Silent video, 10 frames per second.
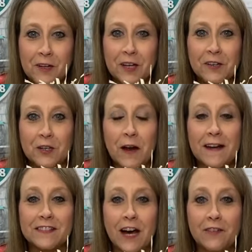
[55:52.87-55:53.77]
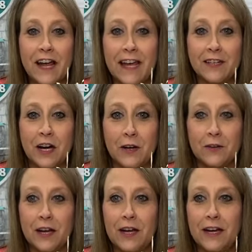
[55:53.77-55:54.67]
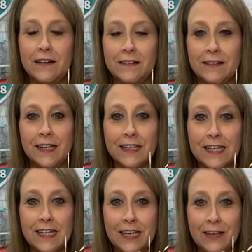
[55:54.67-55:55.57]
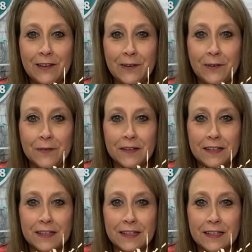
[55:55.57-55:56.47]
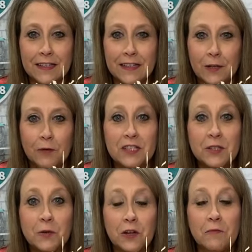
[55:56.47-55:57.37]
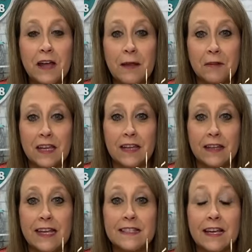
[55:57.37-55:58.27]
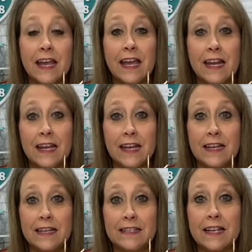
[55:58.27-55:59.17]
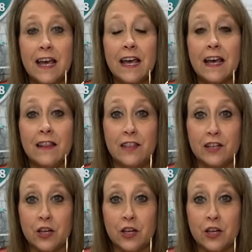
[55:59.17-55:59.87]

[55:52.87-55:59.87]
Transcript: You're gonna do crafts all day, Dawn. Ah, oh, lucky you. What's the group name again, Lisa? It is the